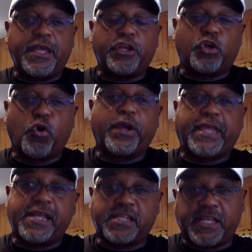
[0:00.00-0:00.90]
in the court
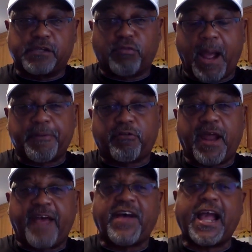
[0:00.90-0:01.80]
case against Robert
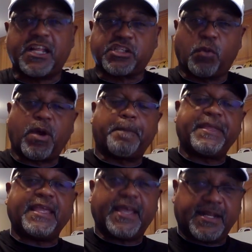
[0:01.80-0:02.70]
Kraft. How can someone
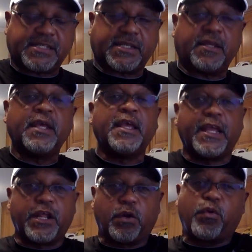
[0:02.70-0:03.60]
be innocent
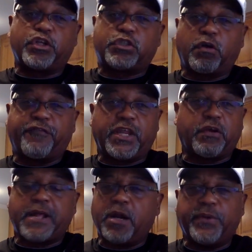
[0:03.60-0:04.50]
and they don't want to show the
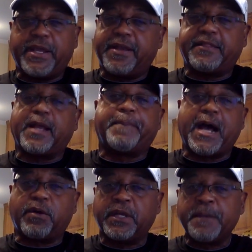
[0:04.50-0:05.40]
video? And I don't hear anything
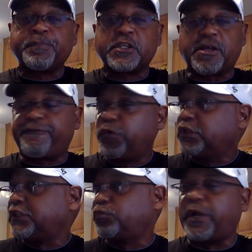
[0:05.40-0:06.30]
about some
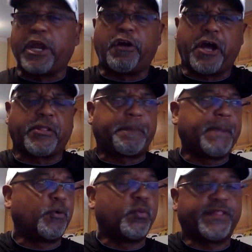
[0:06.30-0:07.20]
foolishness where there are other
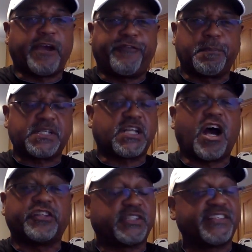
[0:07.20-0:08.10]
people who were there for
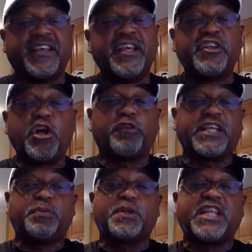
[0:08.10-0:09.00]
massages. No,
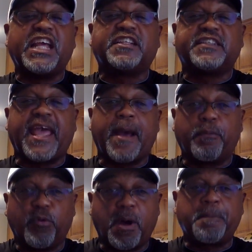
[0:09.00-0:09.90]
this was in the
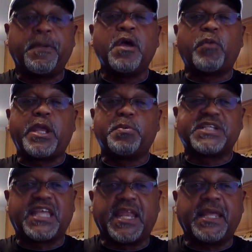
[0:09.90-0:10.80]
damn room where he
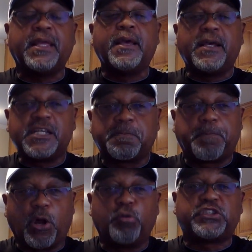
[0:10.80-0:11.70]
was getting his
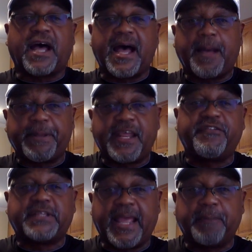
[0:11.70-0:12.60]
blowjob and
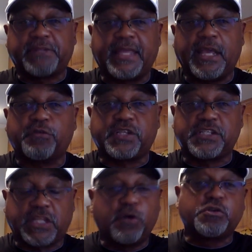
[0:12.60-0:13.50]
every damn thing else.
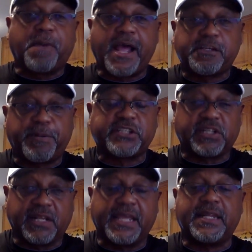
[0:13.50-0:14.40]
Excuse my
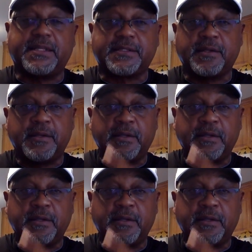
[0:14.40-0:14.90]
expression, ladies.